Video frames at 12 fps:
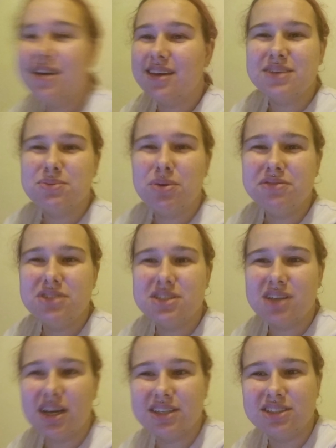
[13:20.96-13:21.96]
Guess what I've
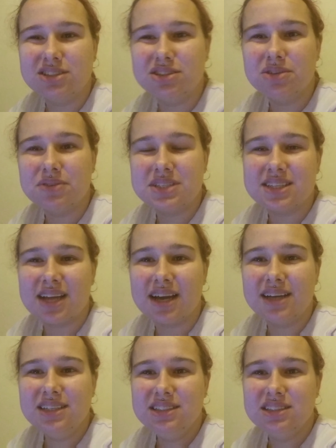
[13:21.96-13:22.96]
decided to do
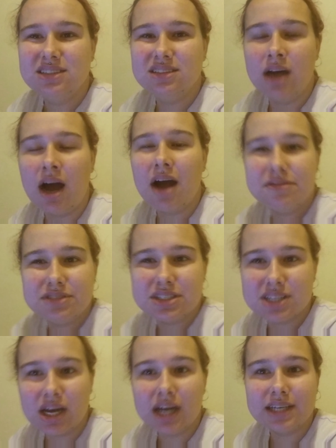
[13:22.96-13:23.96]
instead? I've
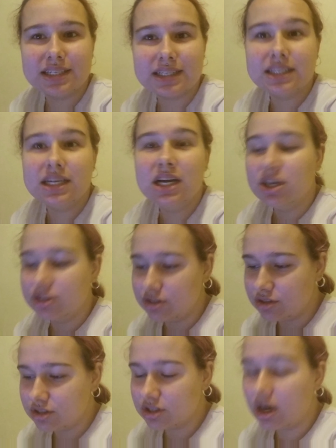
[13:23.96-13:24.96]
decided to
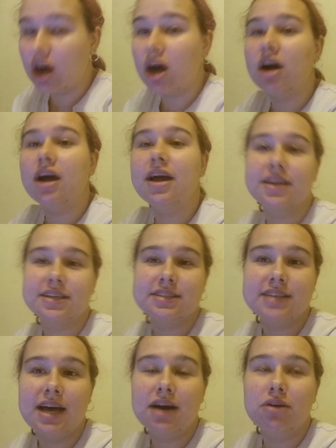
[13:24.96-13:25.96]
start an
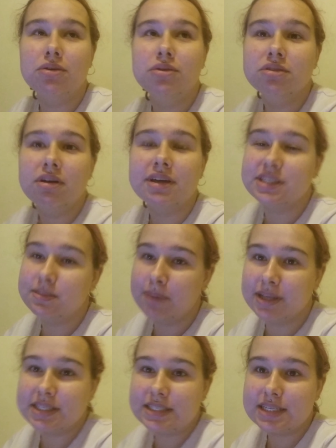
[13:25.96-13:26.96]
Excel
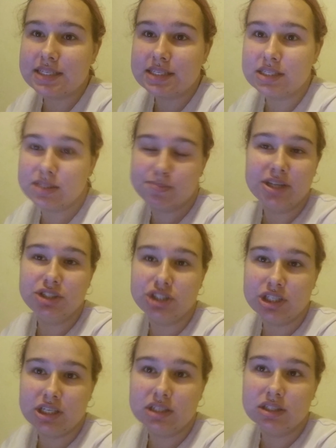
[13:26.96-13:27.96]
expenses
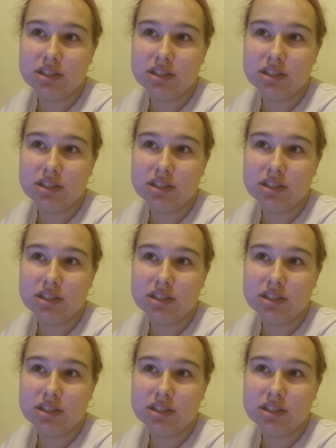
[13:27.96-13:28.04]
spreadsheet.